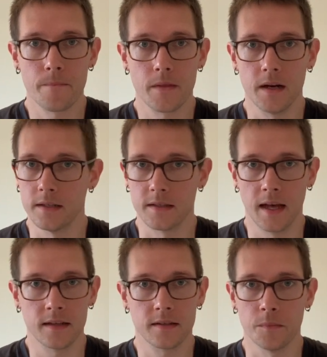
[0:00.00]
It's
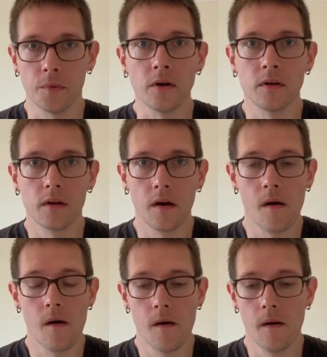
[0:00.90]
that simple.
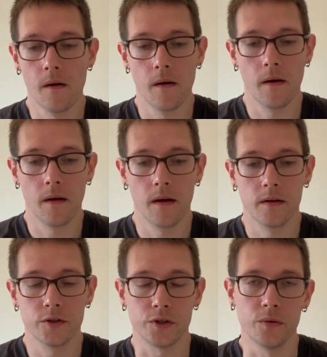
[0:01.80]

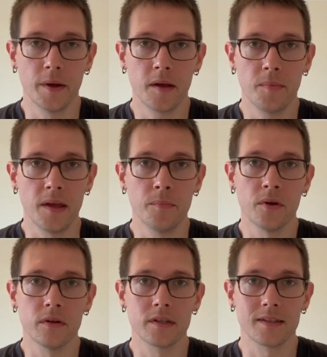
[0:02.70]
Too many
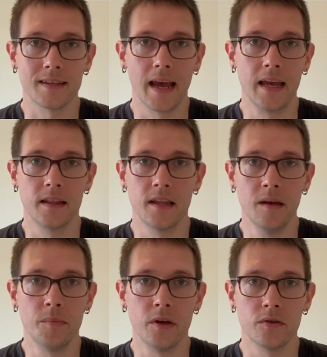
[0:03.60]
people stay in the
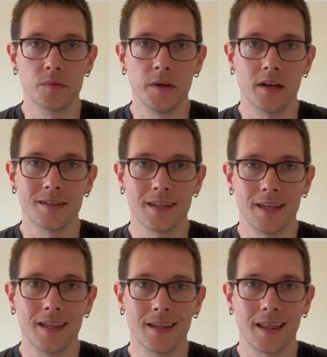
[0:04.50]
abuse because they
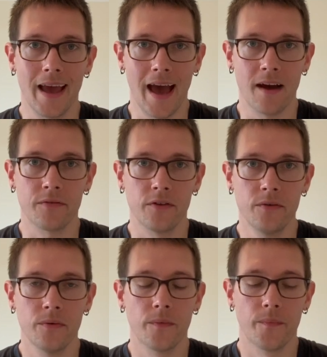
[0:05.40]
think they have
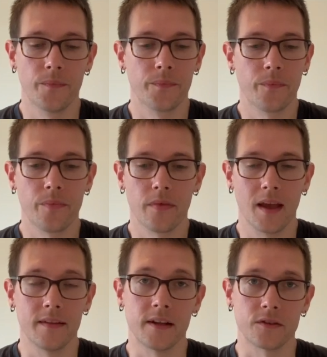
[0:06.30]
to,
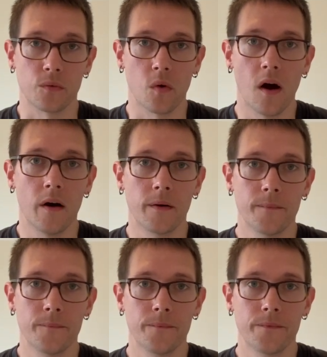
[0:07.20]
and that's wrong.
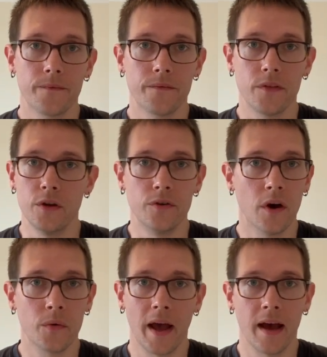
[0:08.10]
You
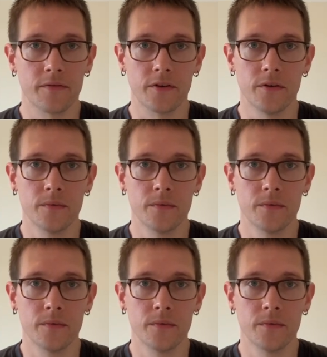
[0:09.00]
don't have to.